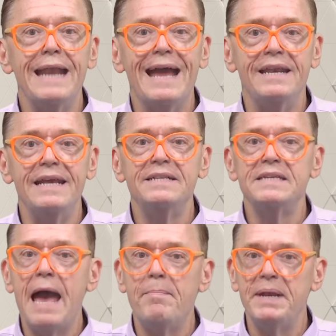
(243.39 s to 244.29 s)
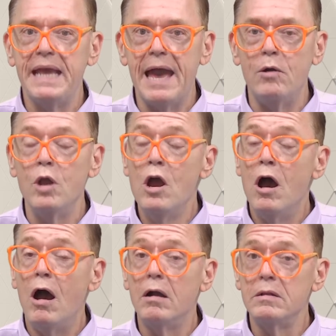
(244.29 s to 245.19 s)
and It's Happening Out
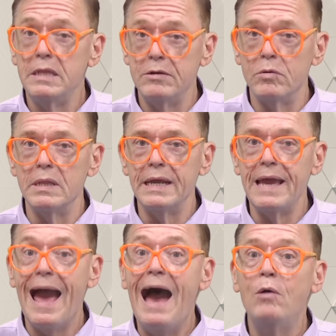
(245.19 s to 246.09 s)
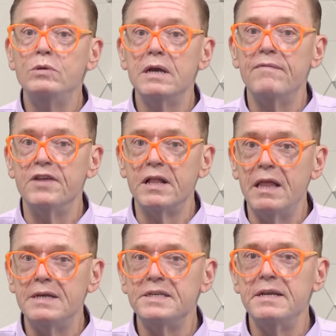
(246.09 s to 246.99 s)
are literally out of the
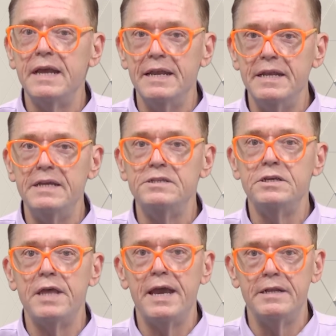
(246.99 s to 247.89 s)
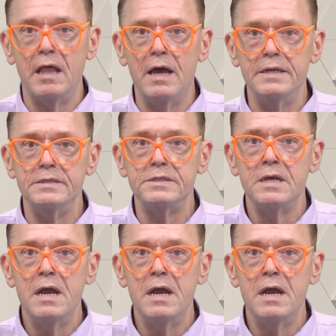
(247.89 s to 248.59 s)
closet and into the headlines.